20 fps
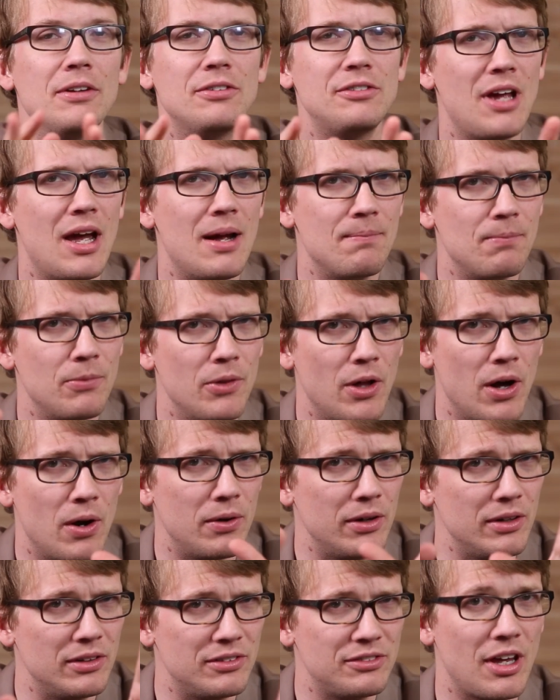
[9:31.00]
This time,
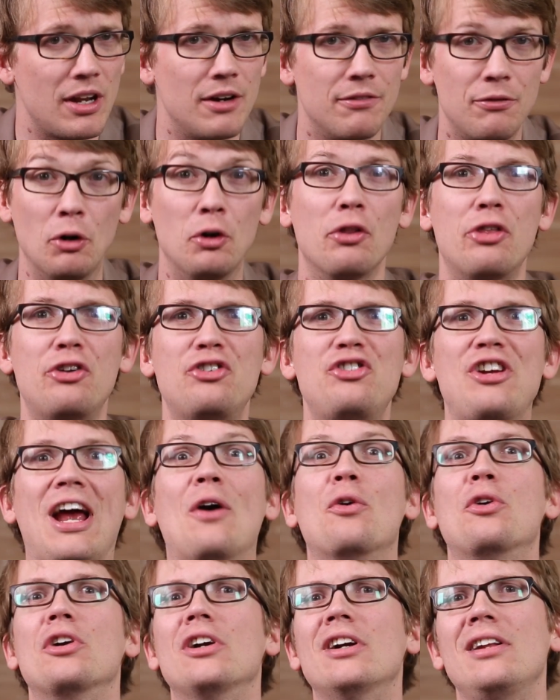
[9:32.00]
though, instead of Earth
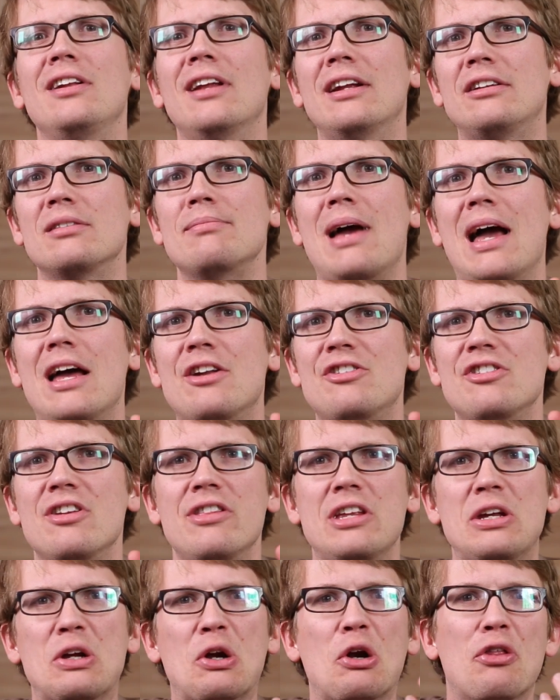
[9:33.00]
chowder, let's
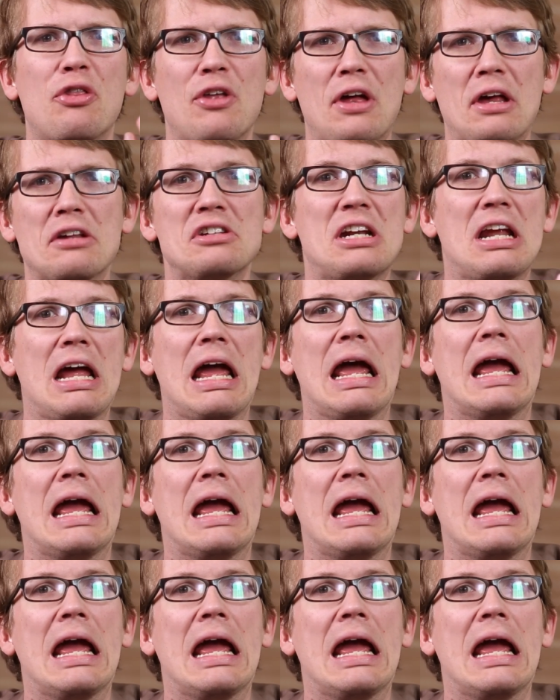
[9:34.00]
imagine the Earth as an